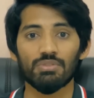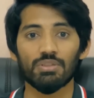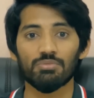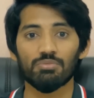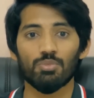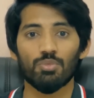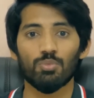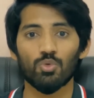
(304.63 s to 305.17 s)

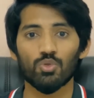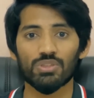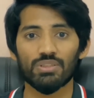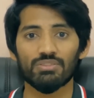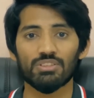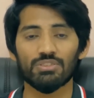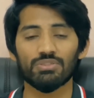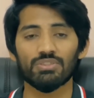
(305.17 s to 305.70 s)
and most of
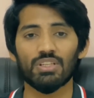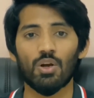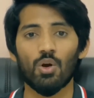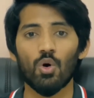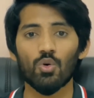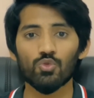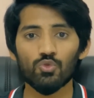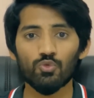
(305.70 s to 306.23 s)
the
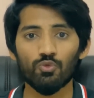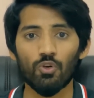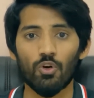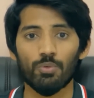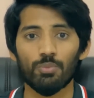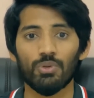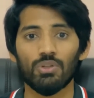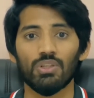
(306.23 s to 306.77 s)
how to
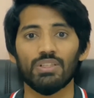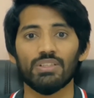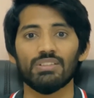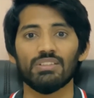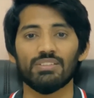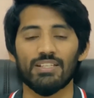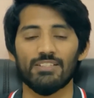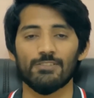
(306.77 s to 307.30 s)
formulate the
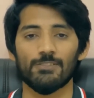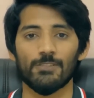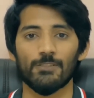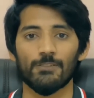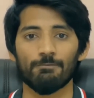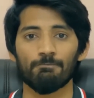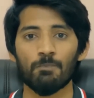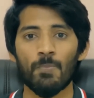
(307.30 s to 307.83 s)
tenses.
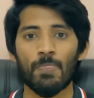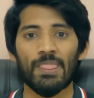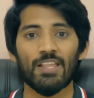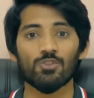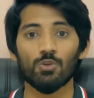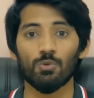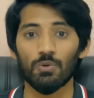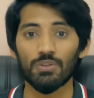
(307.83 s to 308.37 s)

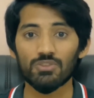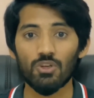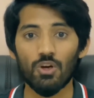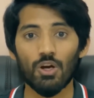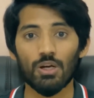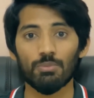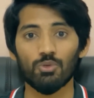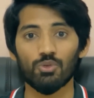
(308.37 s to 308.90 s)
So we'll
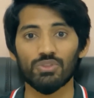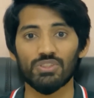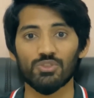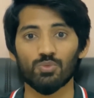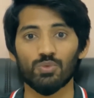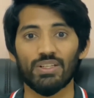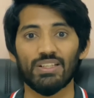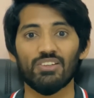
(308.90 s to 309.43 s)
talk about
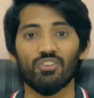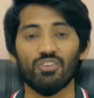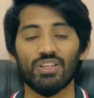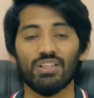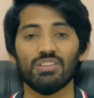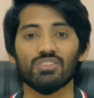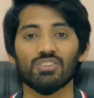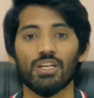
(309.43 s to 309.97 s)
this one in
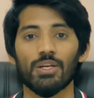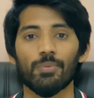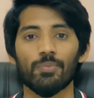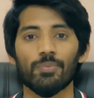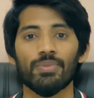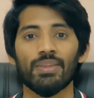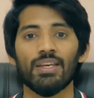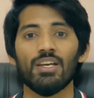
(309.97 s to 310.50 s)
real time.
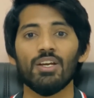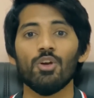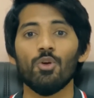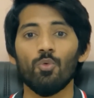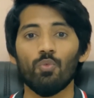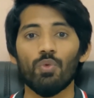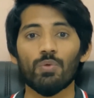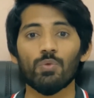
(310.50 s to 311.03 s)

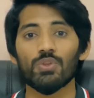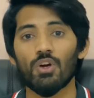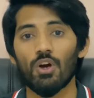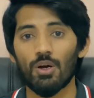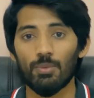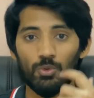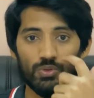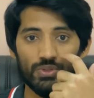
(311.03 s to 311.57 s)
When we talk
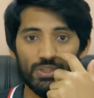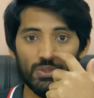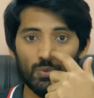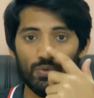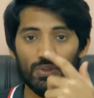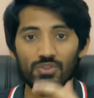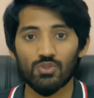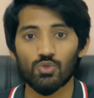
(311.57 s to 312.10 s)
about this
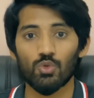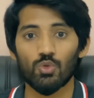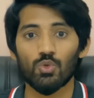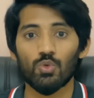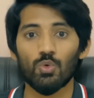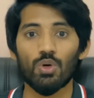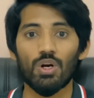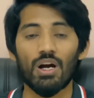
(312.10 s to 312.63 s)
one,
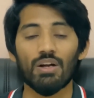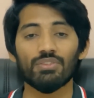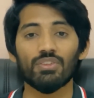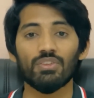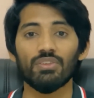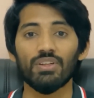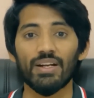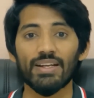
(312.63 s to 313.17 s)
so after
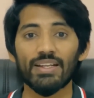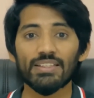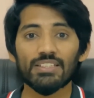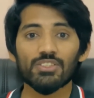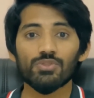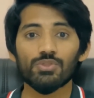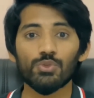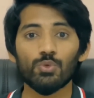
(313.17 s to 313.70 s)
learning
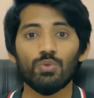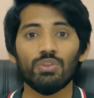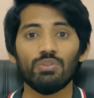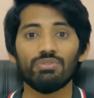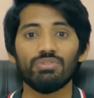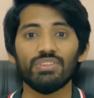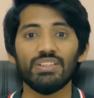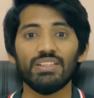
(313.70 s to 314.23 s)
this, you will
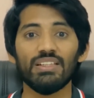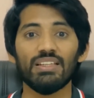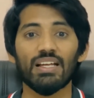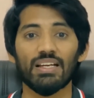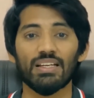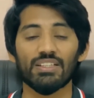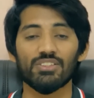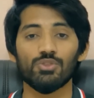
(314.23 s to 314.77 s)
feel
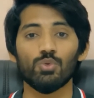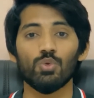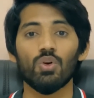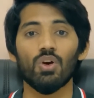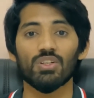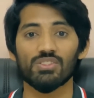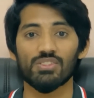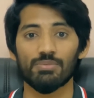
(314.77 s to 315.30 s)
like you
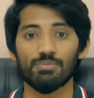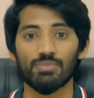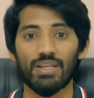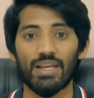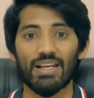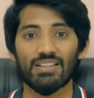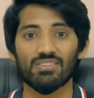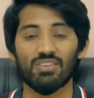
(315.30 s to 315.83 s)
got some
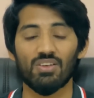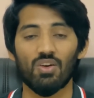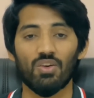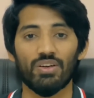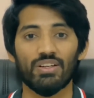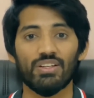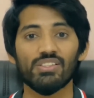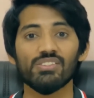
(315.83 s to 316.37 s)

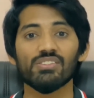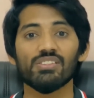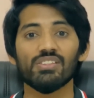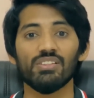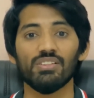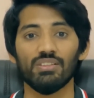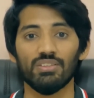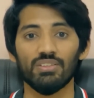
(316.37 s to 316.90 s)
extraordinary
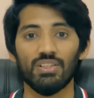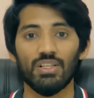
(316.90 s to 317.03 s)
skill